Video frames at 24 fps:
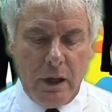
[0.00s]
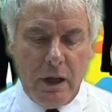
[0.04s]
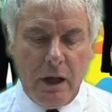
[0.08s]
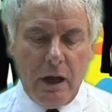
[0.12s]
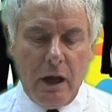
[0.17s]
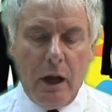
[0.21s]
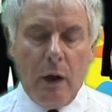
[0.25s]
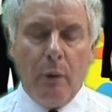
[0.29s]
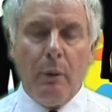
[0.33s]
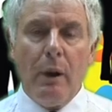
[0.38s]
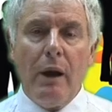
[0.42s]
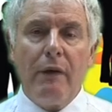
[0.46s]

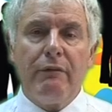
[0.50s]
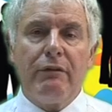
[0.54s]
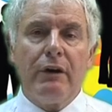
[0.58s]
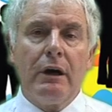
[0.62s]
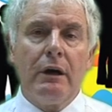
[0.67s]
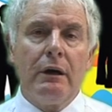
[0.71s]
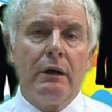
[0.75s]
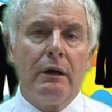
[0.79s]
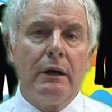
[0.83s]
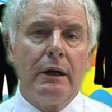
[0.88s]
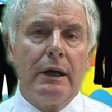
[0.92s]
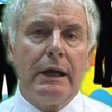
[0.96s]

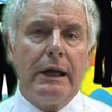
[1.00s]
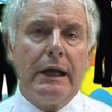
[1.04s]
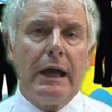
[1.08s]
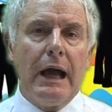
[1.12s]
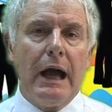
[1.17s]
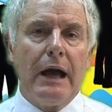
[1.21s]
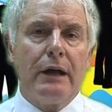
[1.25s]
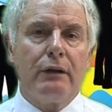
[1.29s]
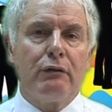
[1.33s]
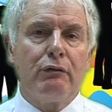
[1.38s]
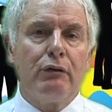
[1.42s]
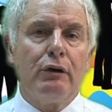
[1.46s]
However, he
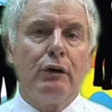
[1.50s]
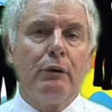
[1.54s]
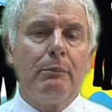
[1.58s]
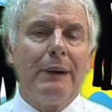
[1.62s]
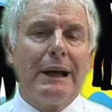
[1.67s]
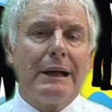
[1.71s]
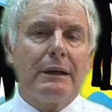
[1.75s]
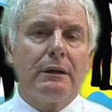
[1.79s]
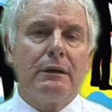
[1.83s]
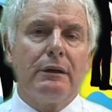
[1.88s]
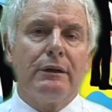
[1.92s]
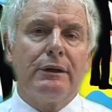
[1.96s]
had a real
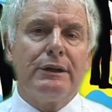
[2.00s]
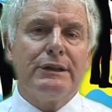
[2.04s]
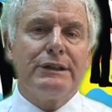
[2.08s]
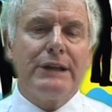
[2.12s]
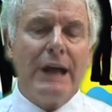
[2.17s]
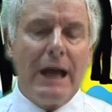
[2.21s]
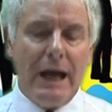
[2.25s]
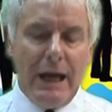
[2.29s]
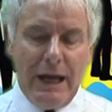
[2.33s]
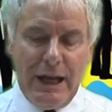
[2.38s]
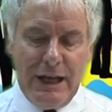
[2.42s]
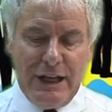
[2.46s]
battle on his
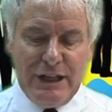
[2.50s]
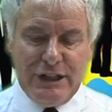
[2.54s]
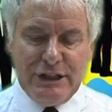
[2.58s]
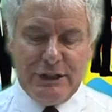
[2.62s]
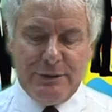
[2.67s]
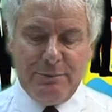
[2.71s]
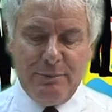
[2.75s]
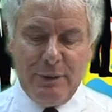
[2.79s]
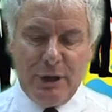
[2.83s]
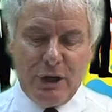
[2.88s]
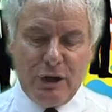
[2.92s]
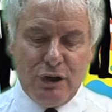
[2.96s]

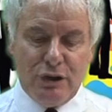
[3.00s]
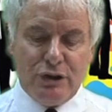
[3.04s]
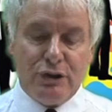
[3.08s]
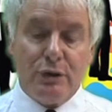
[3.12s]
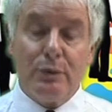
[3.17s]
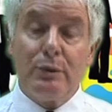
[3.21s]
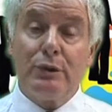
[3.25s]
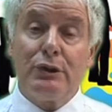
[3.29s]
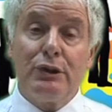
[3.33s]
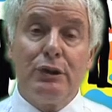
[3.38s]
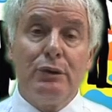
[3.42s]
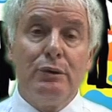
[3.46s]
hands because there
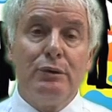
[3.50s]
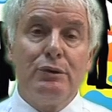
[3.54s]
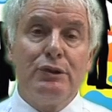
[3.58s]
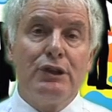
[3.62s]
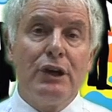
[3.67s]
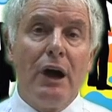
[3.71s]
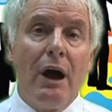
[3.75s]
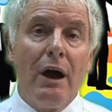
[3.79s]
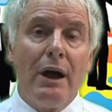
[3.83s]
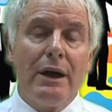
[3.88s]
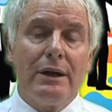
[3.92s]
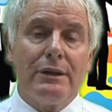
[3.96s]
were two
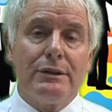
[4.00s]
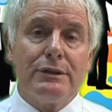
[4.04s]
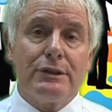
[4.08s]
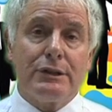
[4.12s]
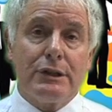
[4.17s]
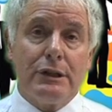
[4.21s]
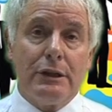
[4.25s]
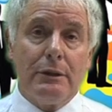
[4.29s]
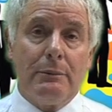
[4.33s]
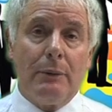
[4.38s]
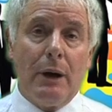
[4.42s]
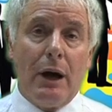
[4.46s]
giants
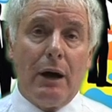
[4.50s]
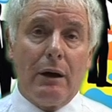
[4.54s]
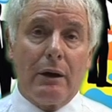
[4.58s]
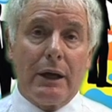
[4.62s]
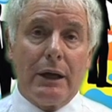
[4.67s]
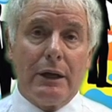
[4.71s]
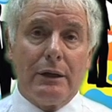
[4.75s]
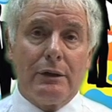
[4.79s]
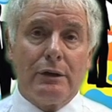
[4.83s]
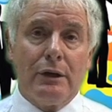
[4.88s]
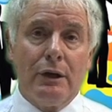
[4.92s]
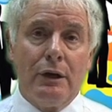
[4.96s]
in the
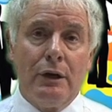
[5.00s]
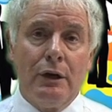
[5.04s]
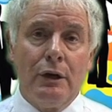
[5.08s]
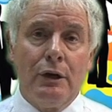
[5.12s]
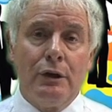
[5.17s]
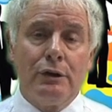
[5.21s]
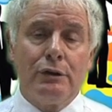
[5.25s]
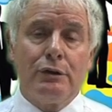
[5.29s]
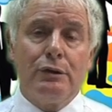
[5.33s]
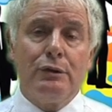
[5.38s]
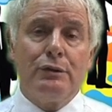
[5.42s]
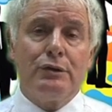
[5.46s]
market,
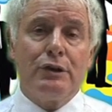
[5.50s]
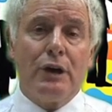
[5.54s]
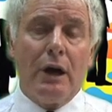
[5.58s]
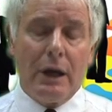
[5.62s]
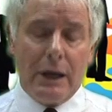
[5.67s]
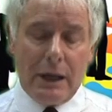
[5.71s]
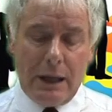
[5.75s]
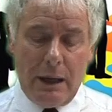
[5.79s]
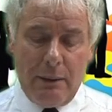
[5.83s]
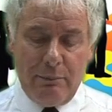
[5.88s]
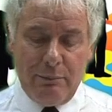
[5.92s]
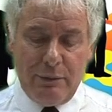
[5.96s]
two
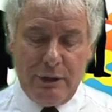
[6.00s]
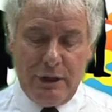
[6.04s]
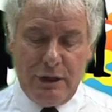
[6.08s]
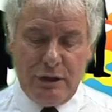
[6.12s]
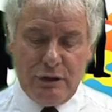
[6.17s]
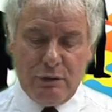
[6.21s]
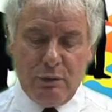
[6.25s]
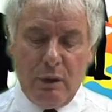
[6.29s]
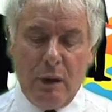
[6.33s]
giant companies.